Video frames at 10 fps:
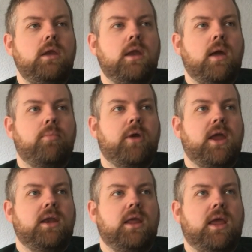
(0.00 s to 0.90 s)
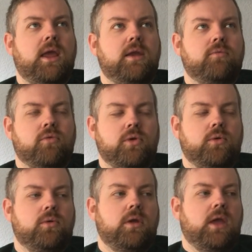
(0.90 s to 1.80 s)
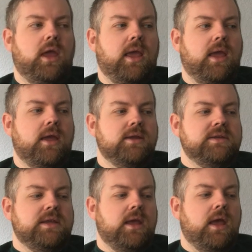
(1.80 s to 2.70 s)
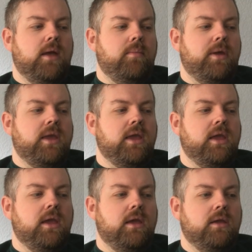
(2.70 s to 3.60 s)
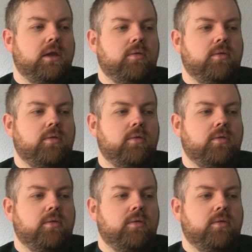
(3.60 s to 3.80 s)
not Bran and Rune. And but he,